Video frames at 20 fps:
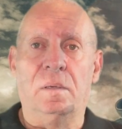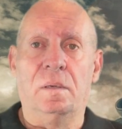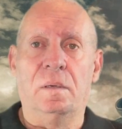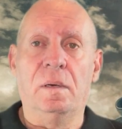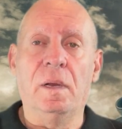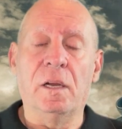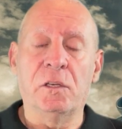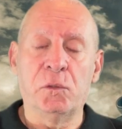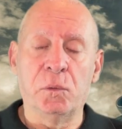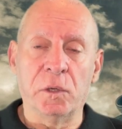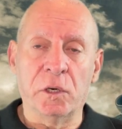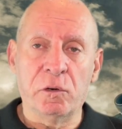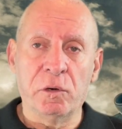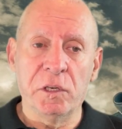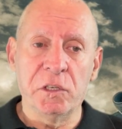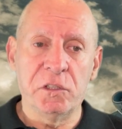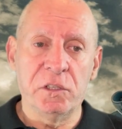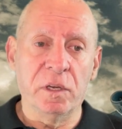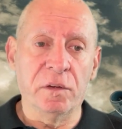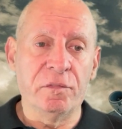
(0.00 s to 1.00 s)
Now, to
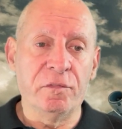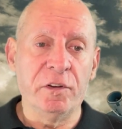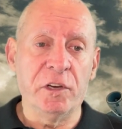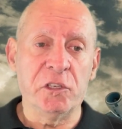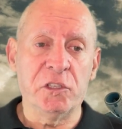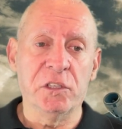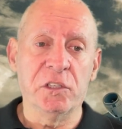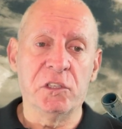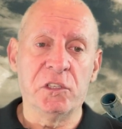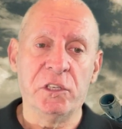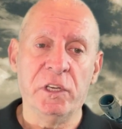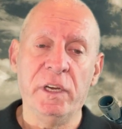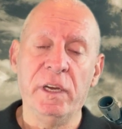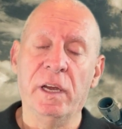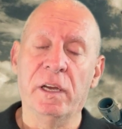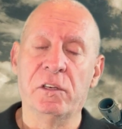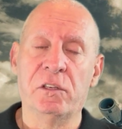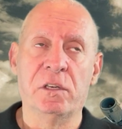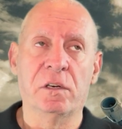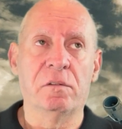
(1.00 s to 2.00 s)
increase the efficiency
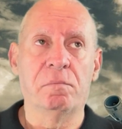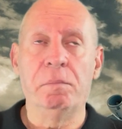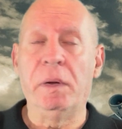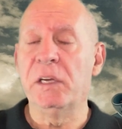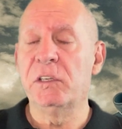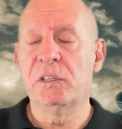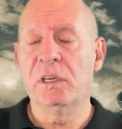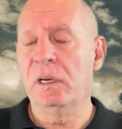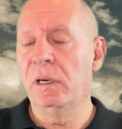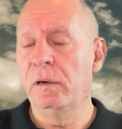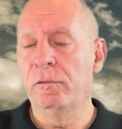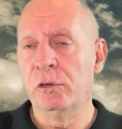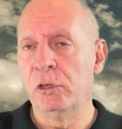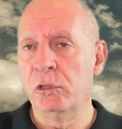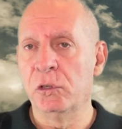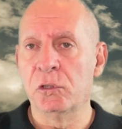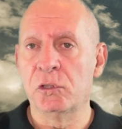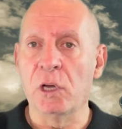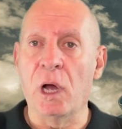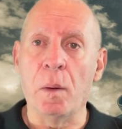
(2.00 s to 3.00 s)
and to basically
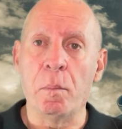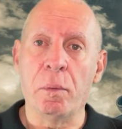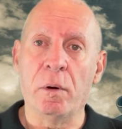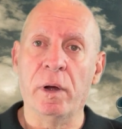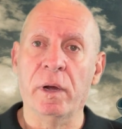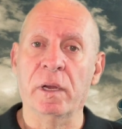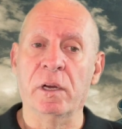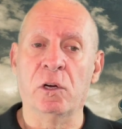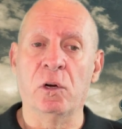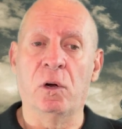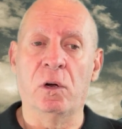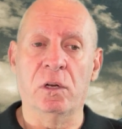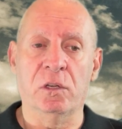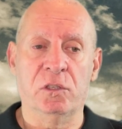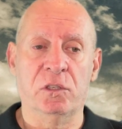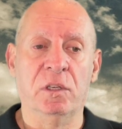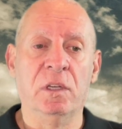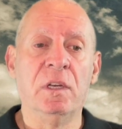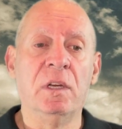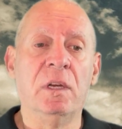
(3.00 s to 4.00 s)
reduce operating
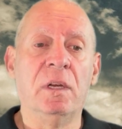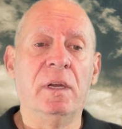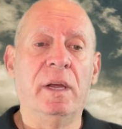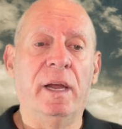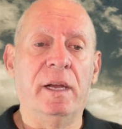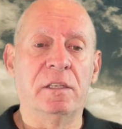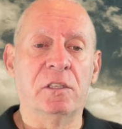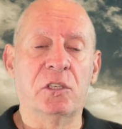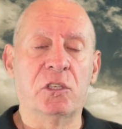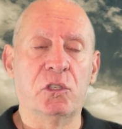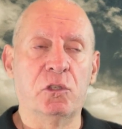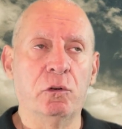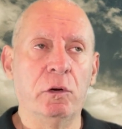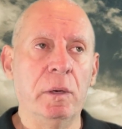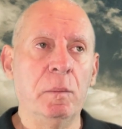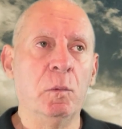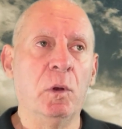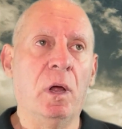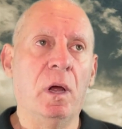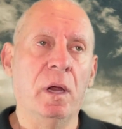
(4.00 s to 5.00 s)
costs and
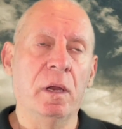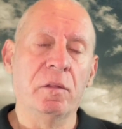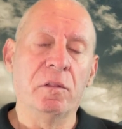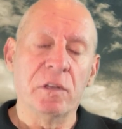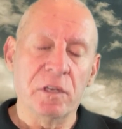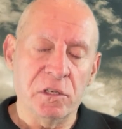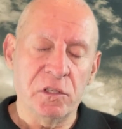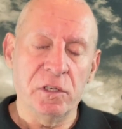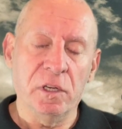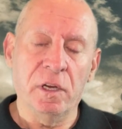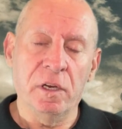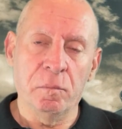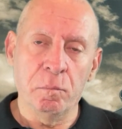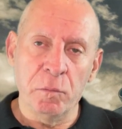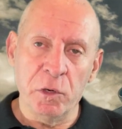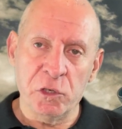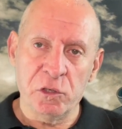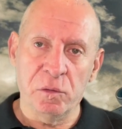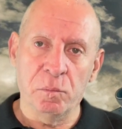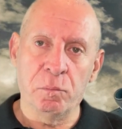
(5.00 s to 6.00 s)
streamline this
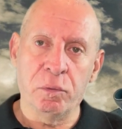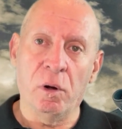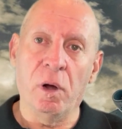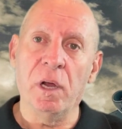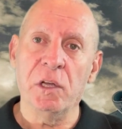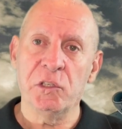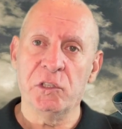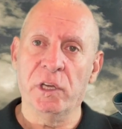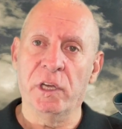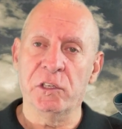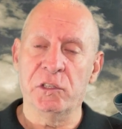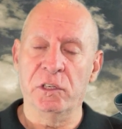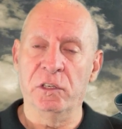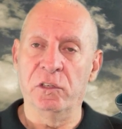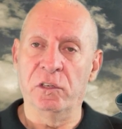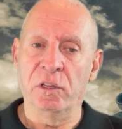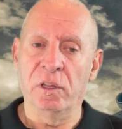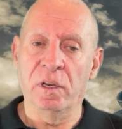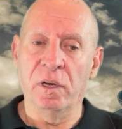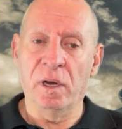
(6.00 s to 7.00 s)
admission process
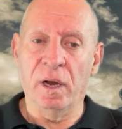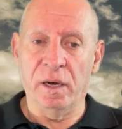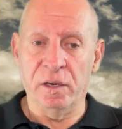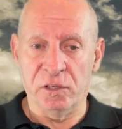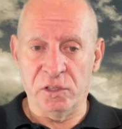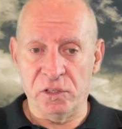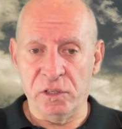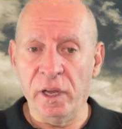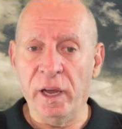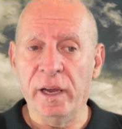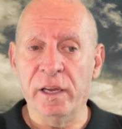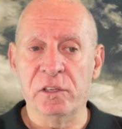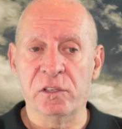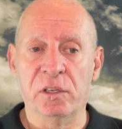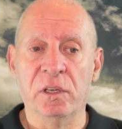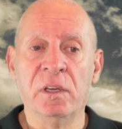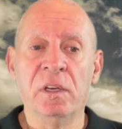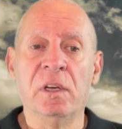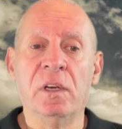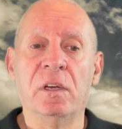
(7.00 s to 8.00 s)
into the United
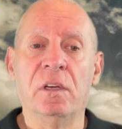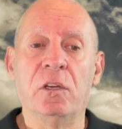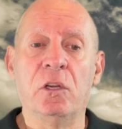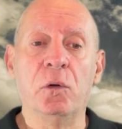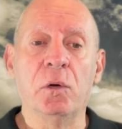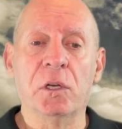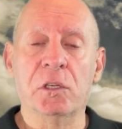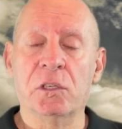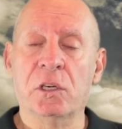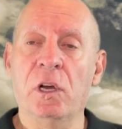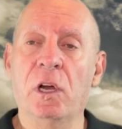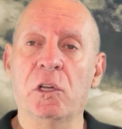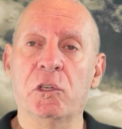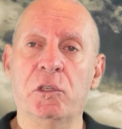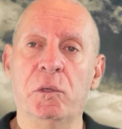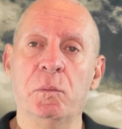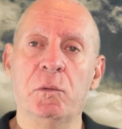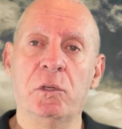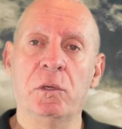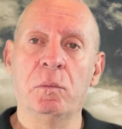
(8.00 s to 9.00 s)
States, U.S.
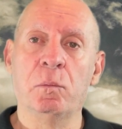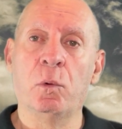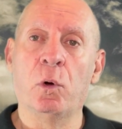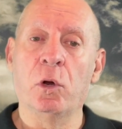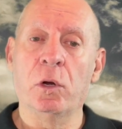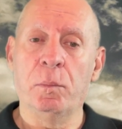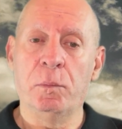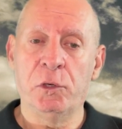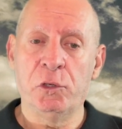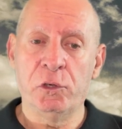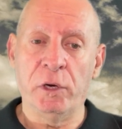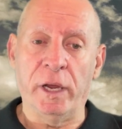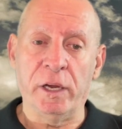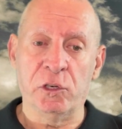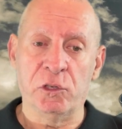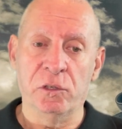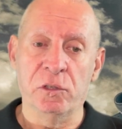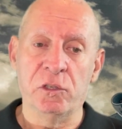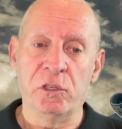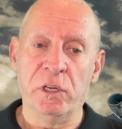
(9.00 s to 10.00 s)
Customs and Border
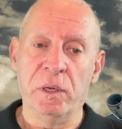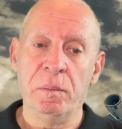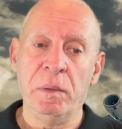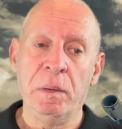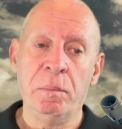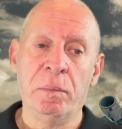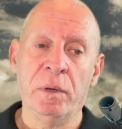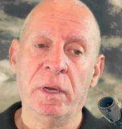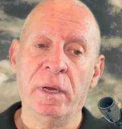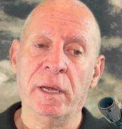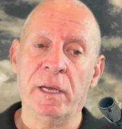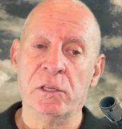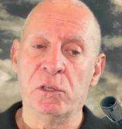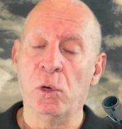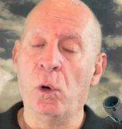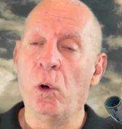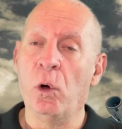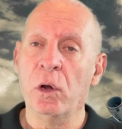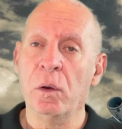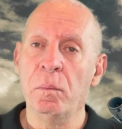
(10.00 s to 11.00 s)
Protection, CBP, has
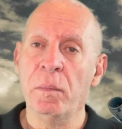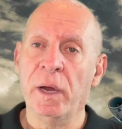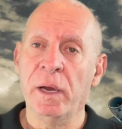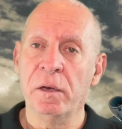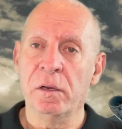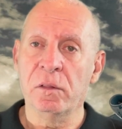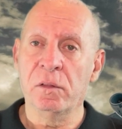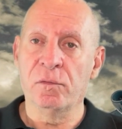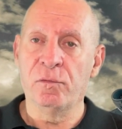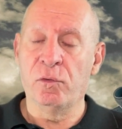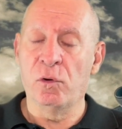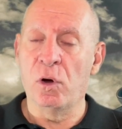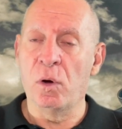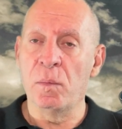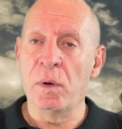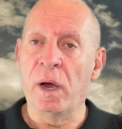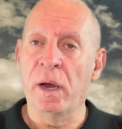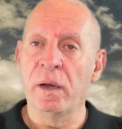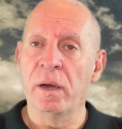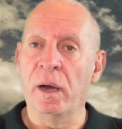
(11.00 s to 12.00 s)
automated the
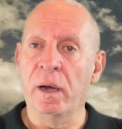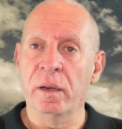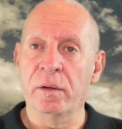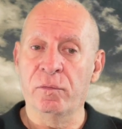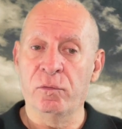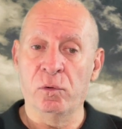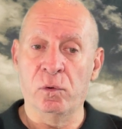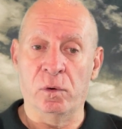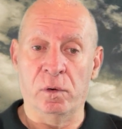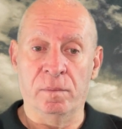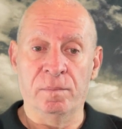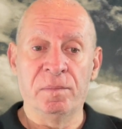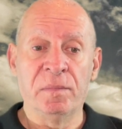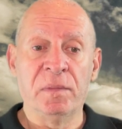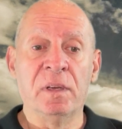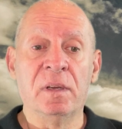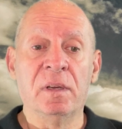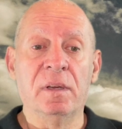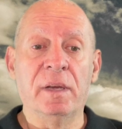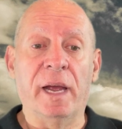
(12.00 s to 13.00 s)
Form I-94
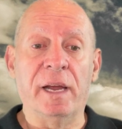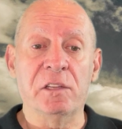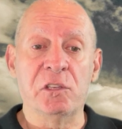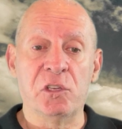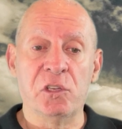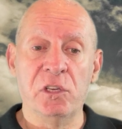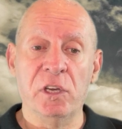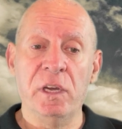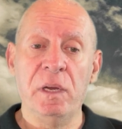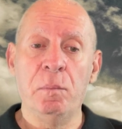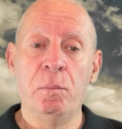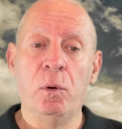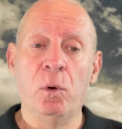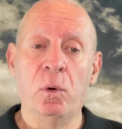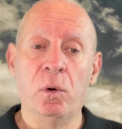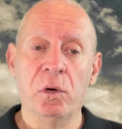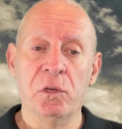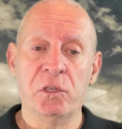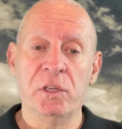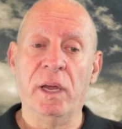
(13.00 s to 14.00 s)
at
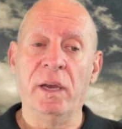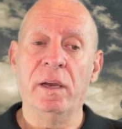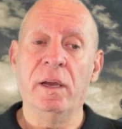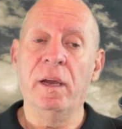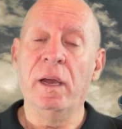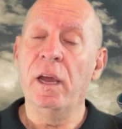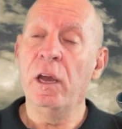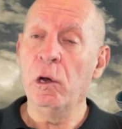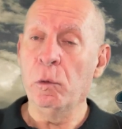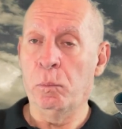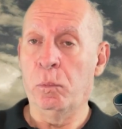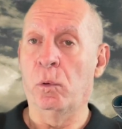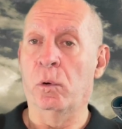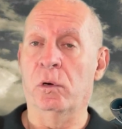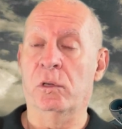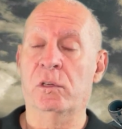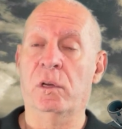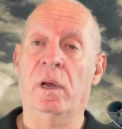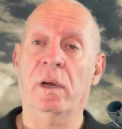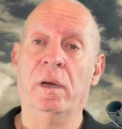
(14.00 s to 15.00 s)
seaports and at
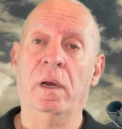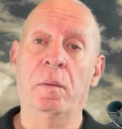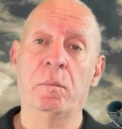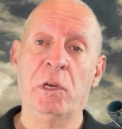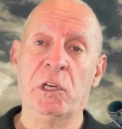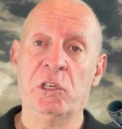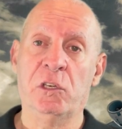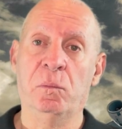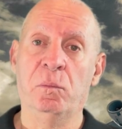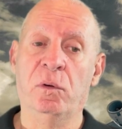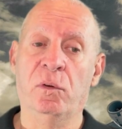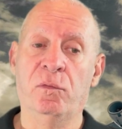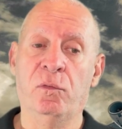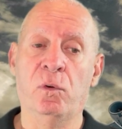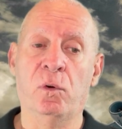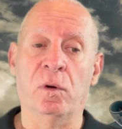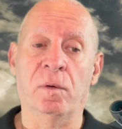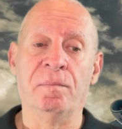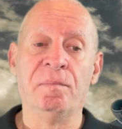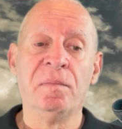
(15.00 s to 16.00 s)
airports, like I mentioned
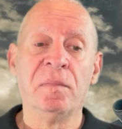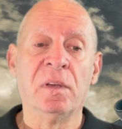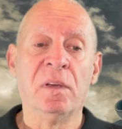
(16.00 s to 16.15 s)
before.